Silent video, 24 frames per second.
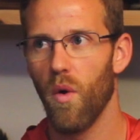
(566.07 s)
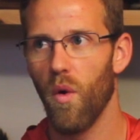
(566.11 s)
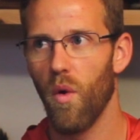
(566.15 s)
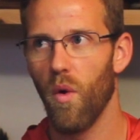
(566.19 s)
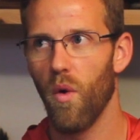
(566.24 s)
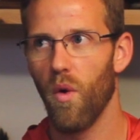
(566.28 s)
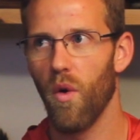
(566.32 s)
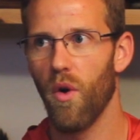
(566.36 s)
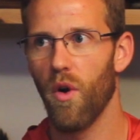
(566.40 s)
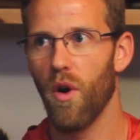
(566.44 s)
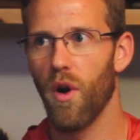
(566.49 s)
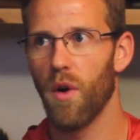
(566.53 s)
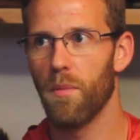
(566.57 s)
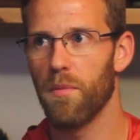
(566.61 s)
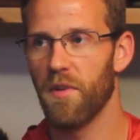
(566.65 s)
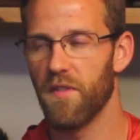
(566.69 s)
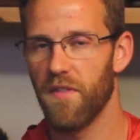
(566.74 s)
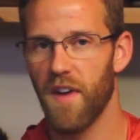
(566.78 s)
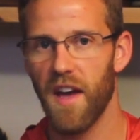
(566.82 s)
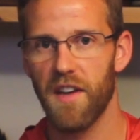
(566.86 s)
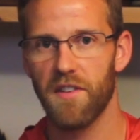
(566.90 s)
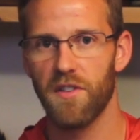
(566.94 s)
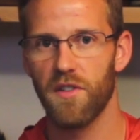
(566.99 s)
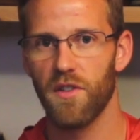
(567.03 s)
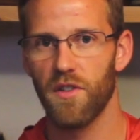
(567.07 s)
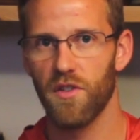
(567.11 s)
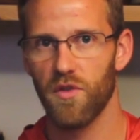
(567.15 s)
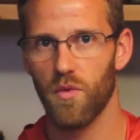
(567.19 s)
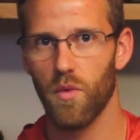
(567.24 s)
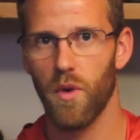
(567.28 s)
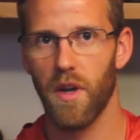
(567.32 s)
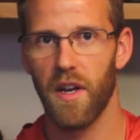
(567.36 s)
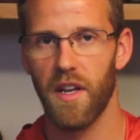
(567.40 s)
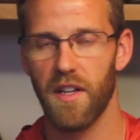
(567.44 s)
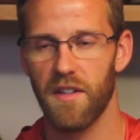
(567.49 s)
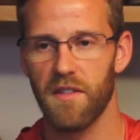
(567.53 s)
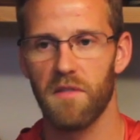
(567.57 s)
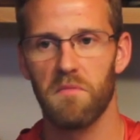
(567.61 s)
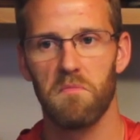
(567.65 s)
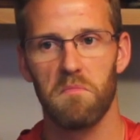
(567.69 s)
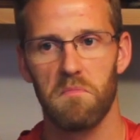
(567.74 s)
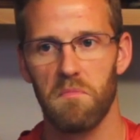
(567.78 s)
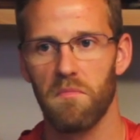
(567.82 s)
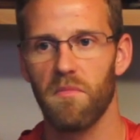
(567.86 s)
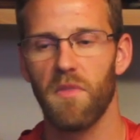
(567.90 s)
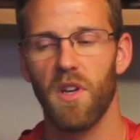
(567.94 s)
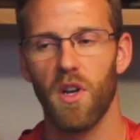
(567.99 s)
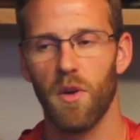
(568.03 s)
or professionals when it's,
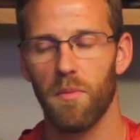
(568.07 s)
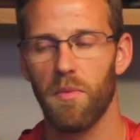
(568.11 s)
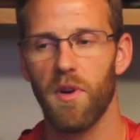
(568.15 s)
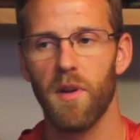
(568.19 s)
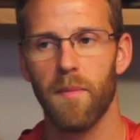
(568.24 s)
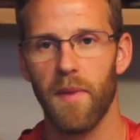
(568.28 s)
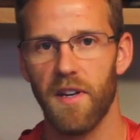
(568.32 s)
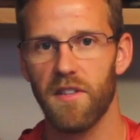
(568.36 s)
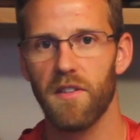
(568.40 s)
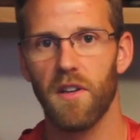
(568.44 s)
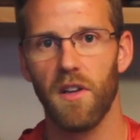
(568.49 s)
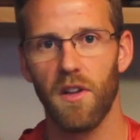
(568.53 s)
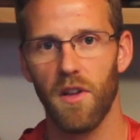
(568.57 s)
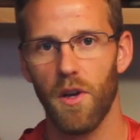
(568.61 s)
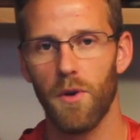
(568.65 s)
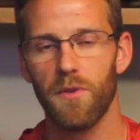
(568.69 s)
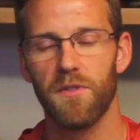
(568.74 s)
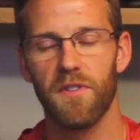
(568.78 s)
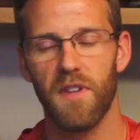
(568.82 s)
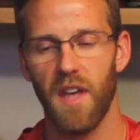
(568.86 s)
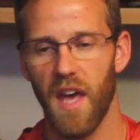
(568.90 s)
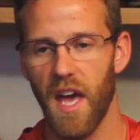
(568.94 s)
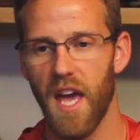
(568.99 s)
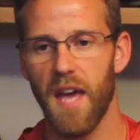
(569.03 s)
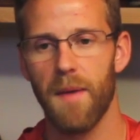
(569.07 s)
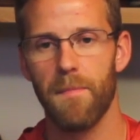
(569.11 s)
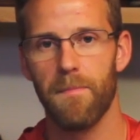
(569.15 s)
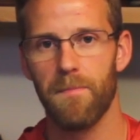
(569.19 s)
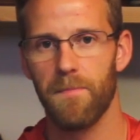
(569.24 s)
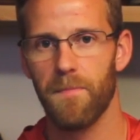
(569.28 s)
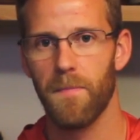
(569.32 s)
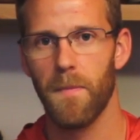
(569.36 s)
you know, pretty much a close game.